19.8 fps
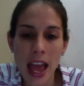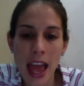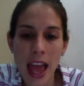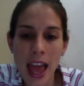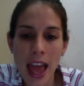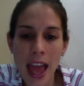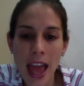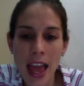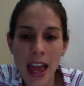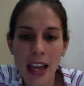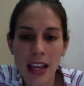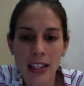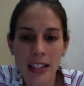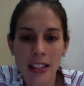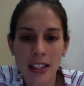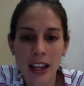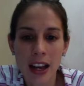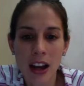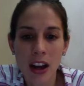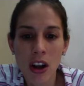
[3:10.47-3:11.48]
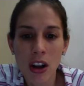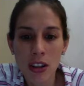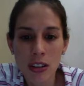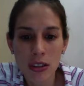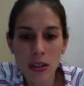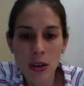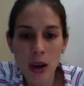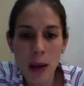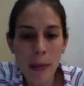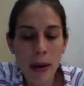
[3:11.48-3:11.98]
and
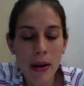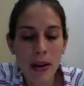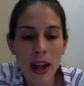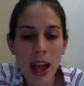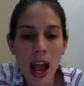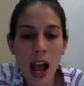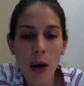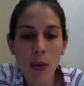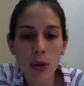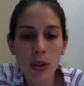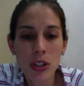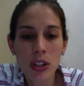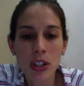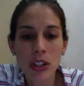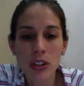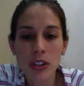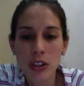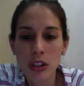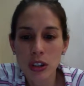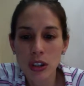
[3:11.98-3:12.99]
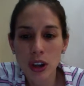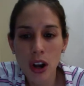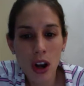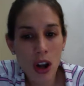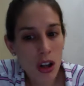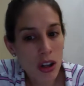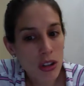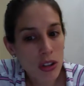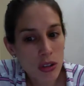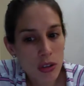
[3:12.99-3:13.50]
also about how we should consider
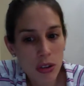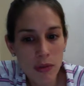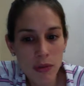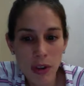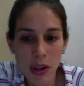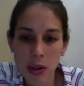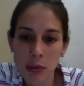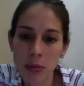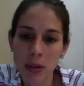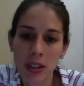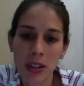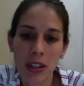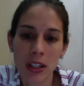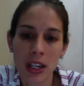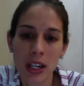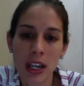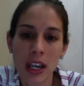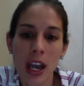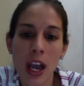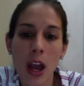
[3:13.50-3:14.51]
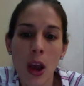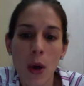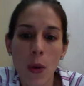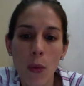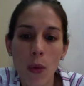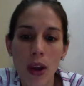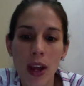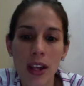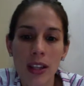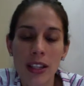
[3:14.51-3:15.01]
all student variability
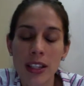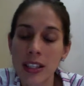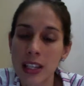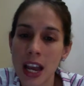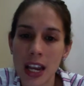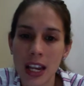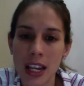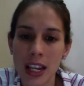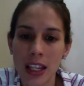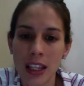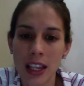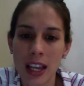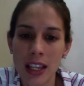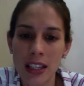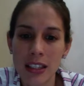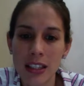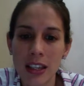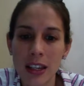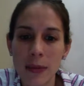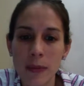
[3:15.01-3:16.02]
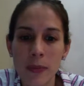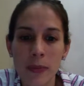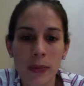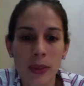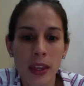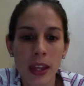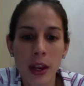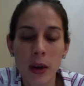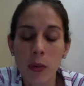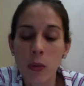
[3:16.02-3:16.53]
when designing a lesson.
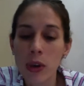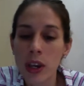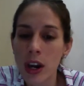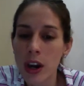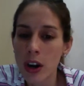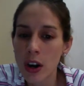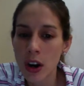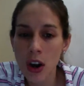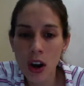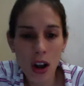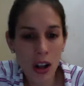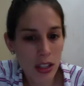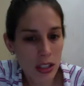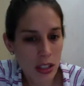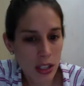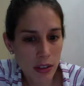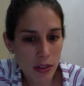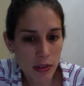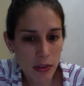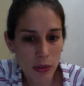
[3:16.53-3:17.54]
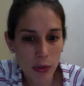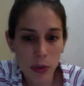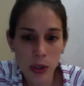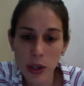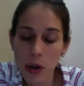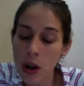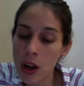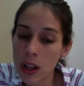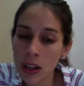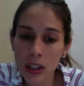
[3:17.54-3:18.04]
We
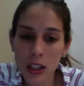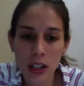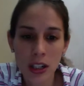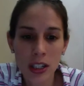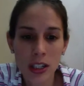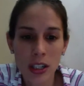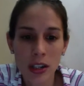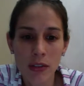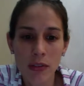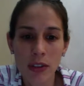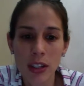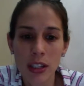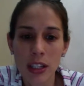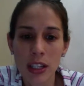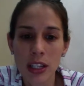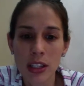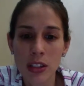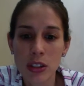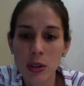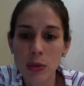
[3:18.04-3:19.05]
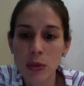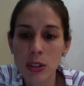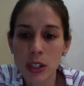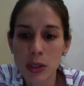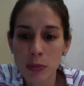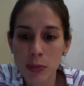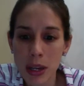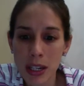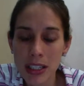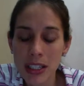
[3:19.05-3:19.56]
all learn differently, so
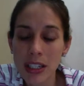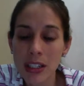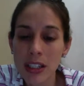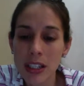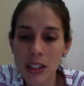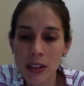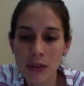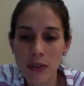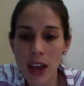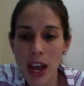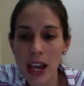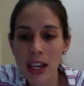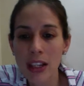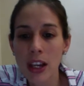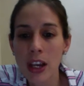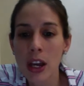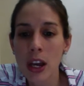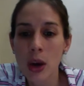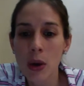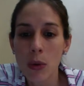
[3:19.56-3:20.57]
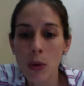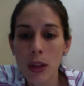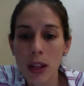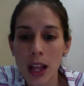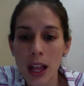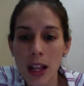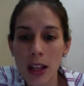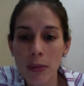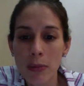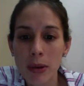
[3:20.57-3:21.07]
respecting this fact will
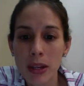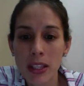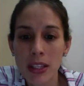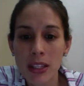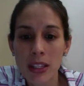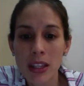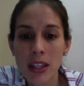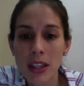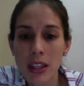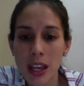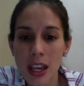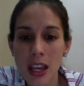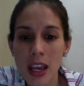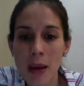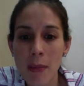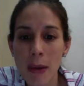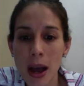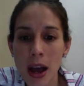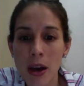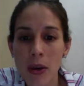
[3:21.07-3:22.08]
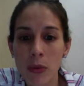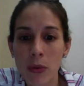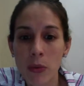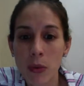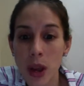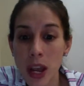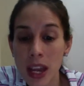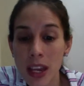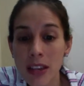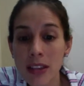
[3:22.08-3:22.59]
help us to think about
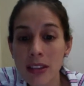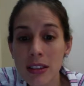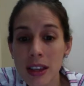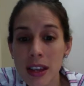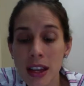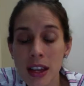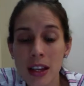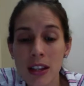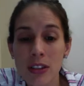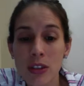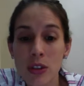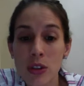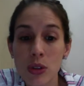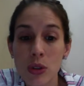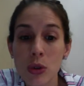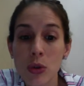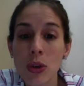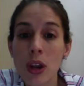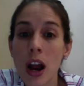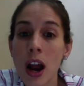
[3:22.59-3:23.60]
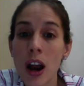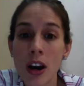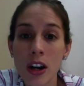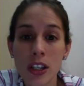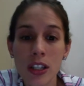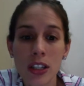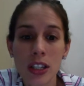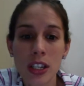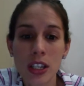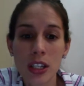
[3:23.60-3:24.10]
ways to suit
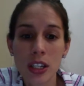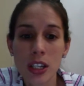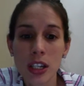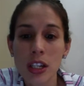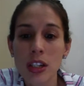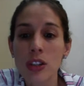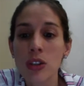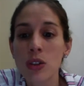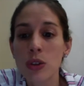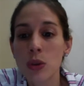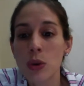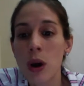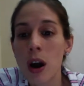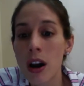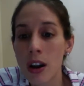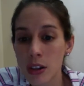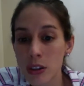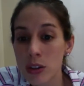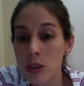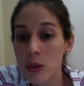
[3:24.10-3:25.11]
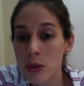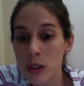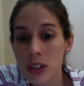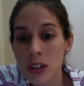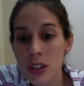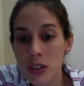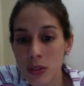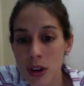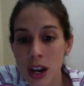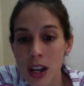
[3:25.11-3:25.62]
our teaching to our
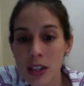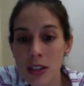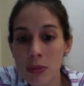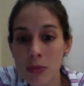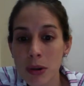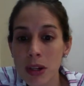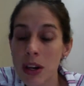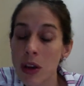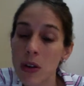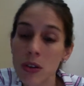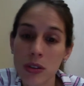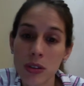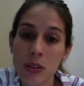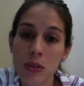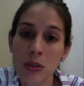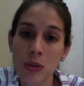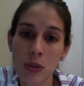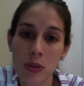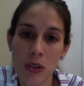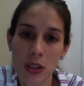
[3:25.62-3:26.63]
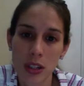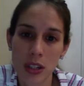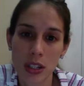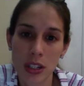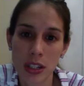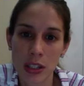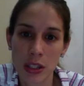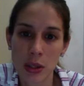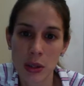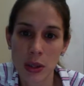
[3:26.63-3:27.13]
students' strengths, but also
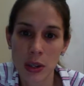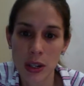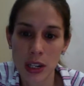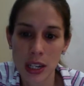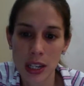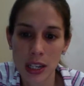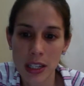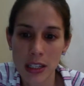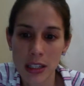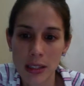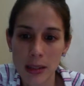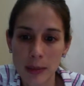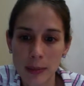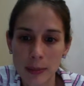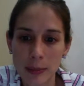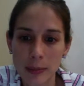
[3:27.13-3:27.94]
to their needs.